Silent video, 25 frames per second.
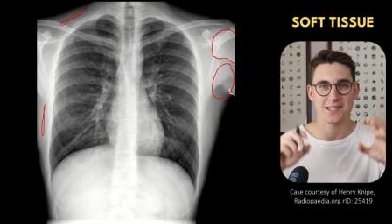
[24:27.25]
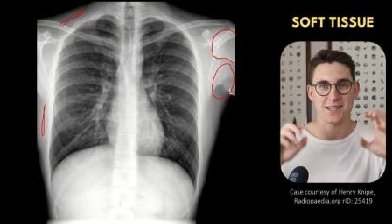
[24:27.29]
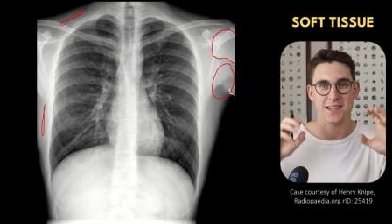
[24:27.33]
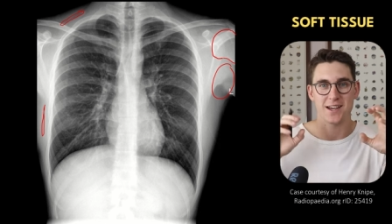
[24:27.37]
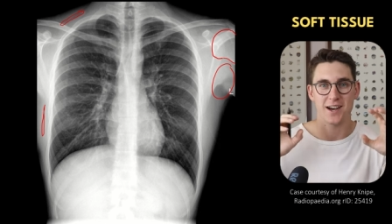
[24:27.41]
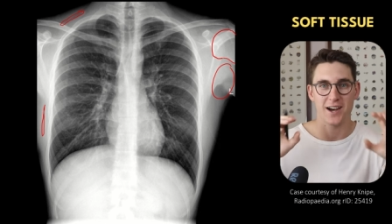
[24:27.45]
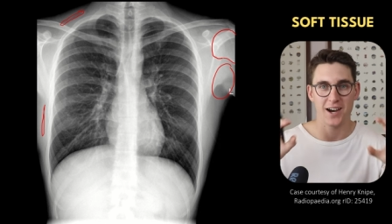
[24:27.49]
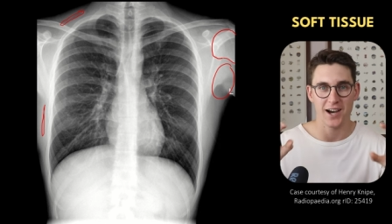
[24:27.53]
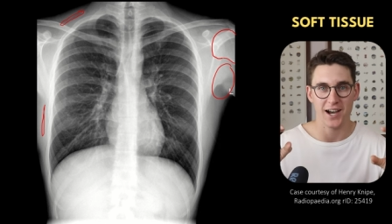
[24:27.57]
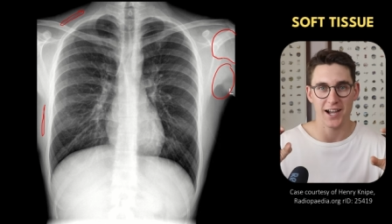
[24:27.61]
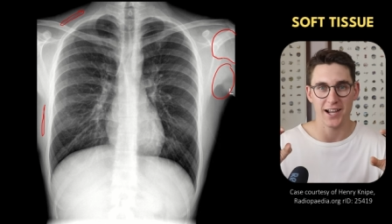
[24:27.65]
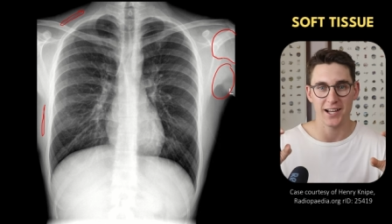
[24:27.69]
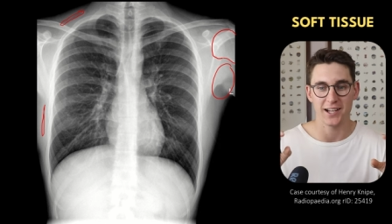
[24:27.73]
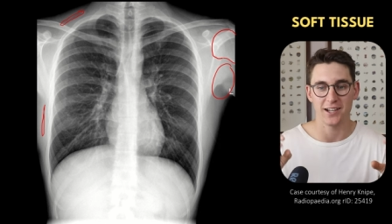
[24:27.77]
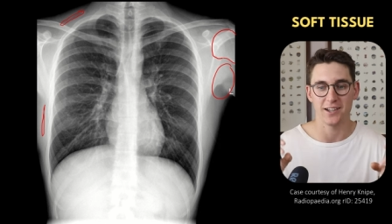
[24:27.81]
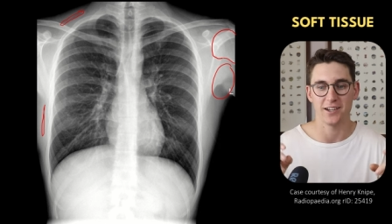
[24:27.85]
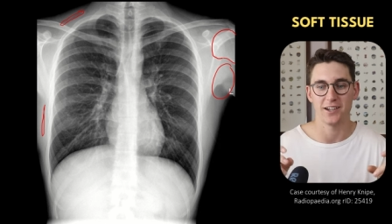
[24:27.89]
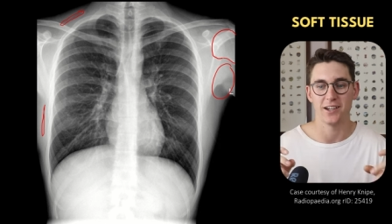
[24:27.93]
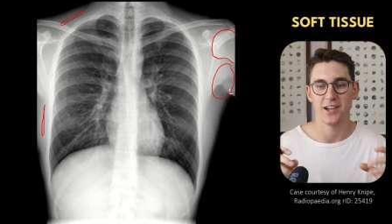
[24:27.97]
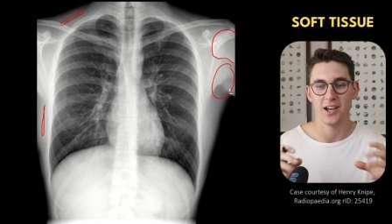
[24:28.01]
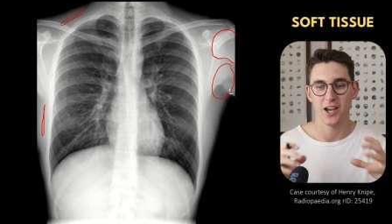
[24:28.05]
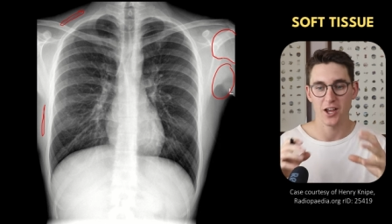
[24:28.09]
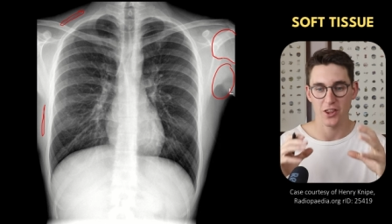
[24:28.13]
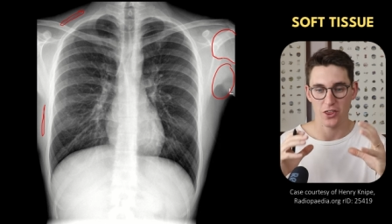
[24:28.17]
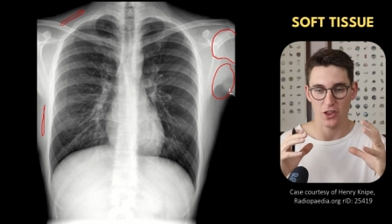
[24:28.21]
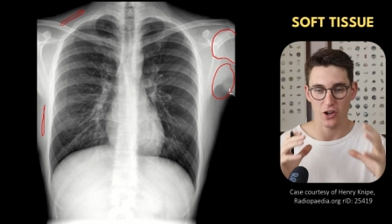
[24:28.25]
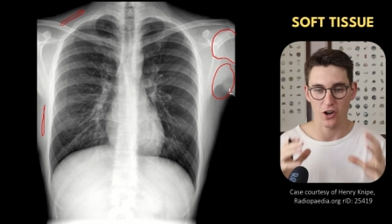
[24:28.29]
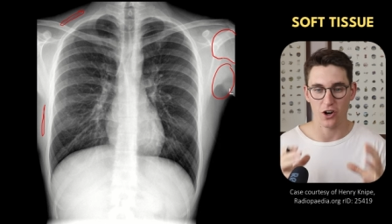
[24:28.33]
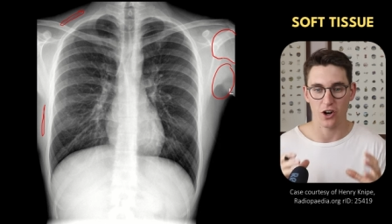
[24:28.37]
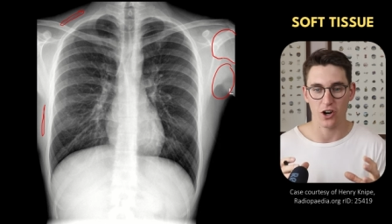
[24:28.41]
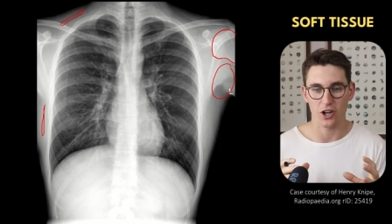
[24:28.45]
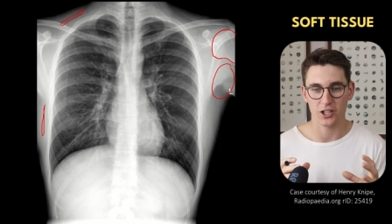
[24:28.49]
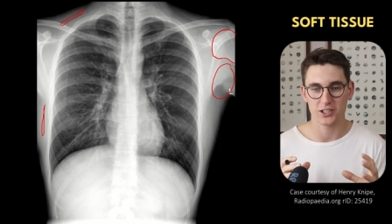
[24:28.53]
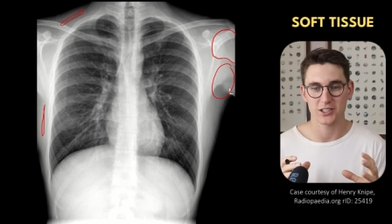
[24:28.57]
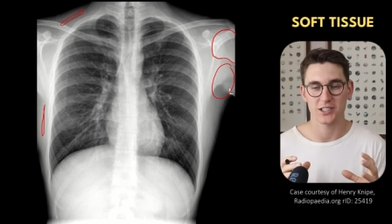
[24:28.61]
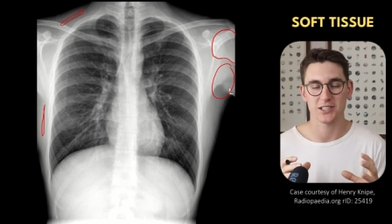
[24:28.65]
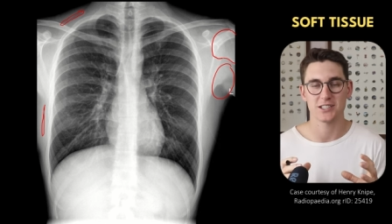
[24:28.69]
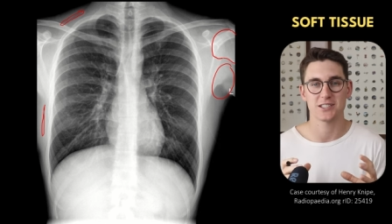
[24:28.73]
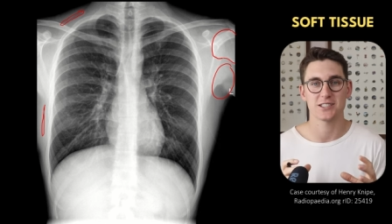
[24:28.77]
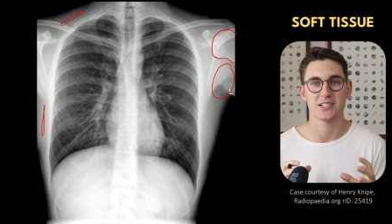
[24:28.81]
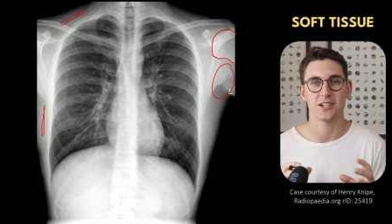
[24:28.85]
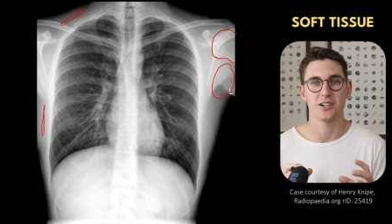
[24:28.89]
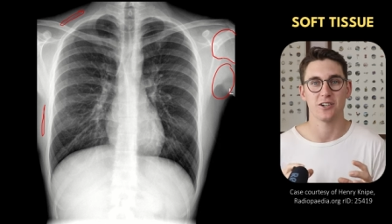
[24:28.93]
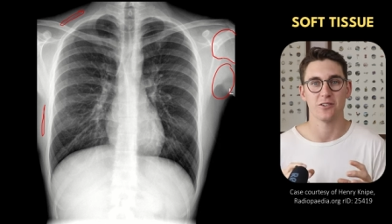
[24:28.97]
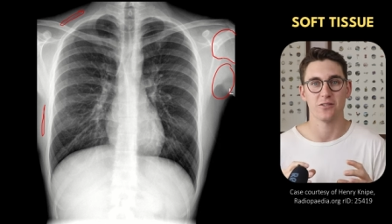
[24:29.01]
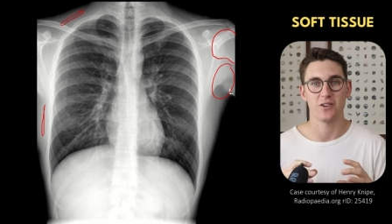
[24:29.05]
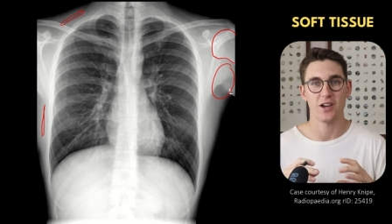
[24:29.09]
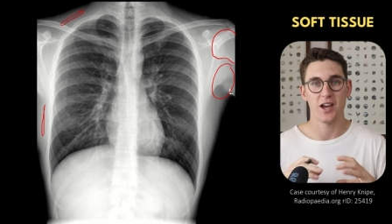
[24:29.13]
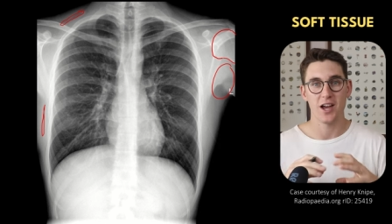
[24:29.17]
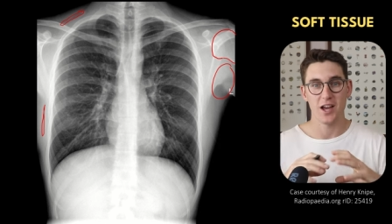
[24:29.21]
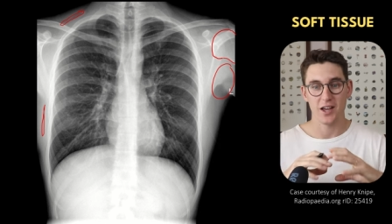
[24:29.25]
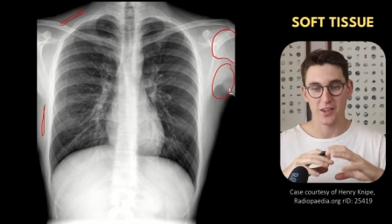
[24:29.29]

the hila, the heart itself,